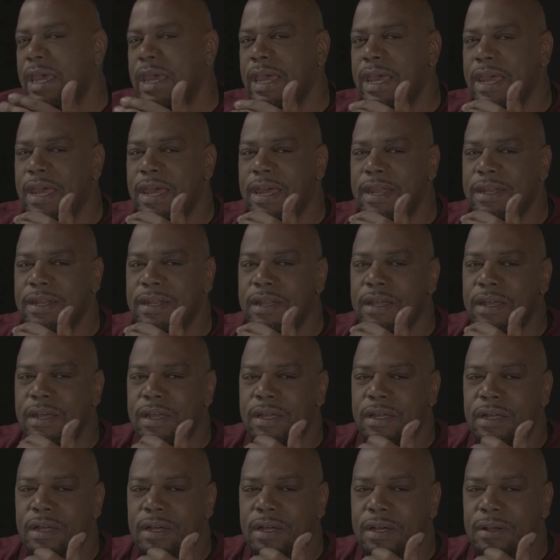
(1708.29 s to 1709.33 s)
And
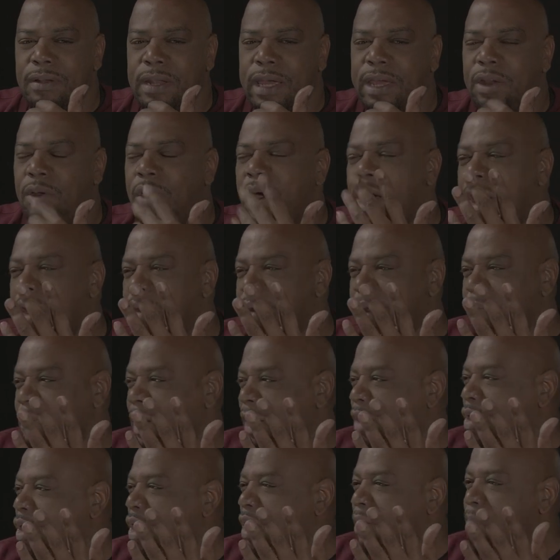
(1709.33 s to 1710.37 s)
uh, like in Ohio, they
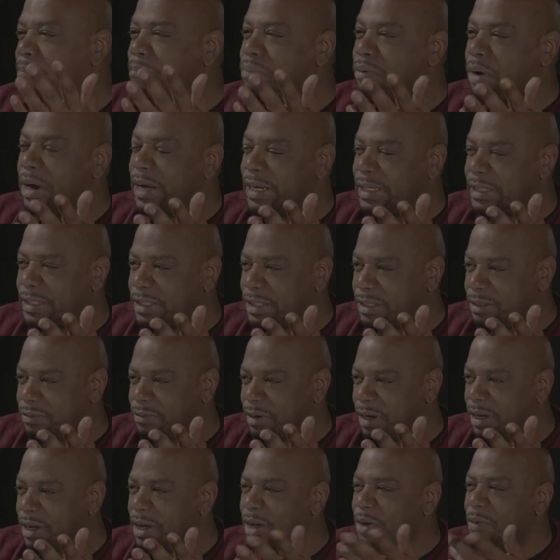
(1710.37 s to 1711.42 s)
might call them breaks,
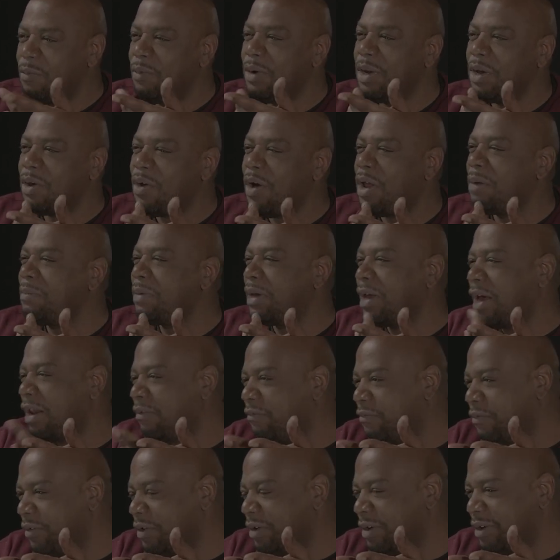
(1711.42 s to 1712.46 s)
right? What do they call them in
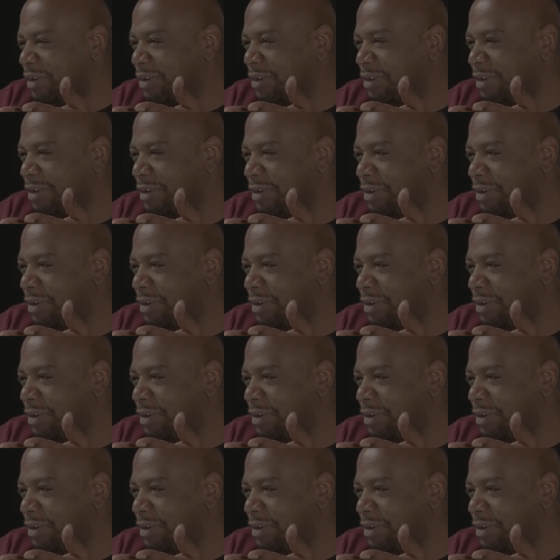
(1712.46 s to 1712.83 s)
California?